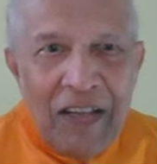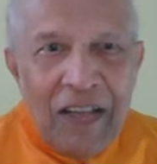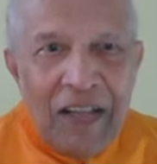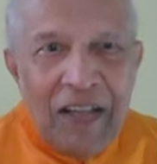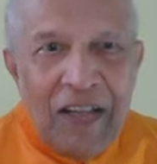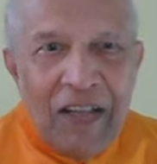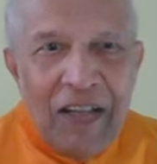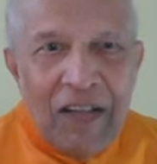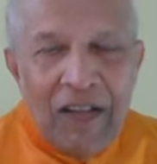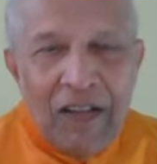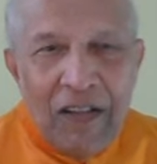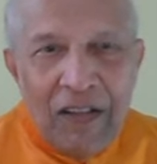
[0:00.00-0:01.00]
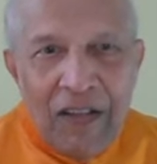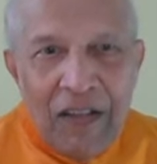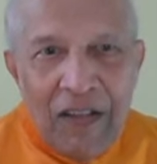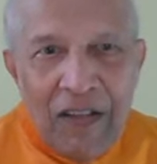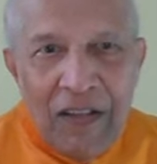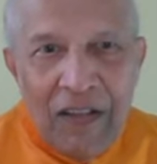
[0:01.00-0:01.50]

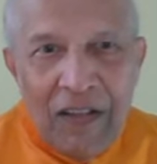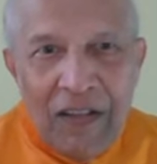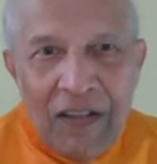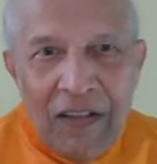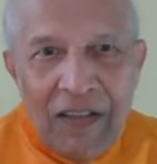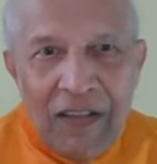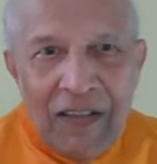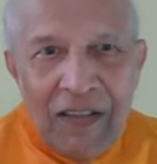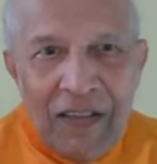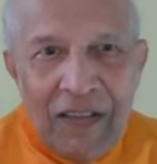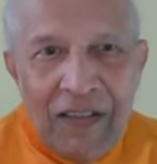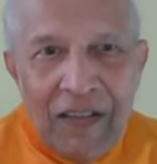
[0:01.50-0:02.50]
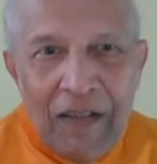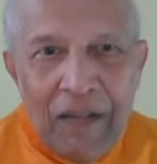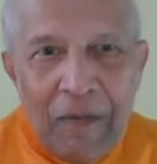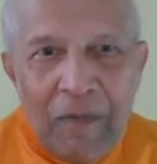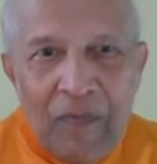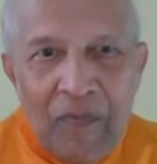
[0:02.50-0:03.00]

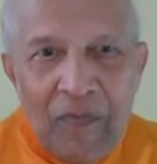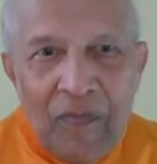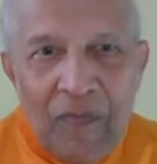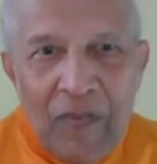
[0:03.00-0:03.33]
(not speaking)